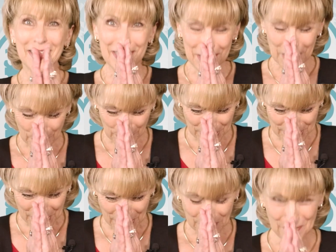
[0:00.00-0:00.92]

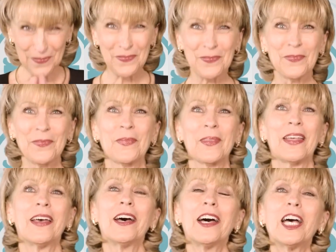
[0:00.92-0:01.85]
Namaste.
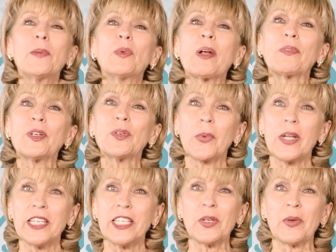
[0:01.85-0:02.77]
I'm Reverend
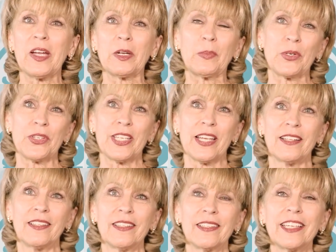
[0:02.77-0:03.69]
Wendy
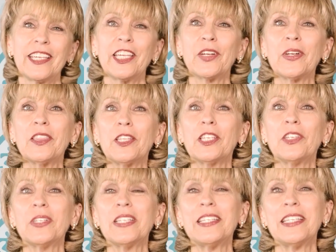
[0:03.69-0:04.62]
Craig-Purcell here at the
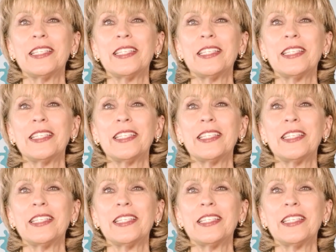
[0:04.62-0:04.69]
Unity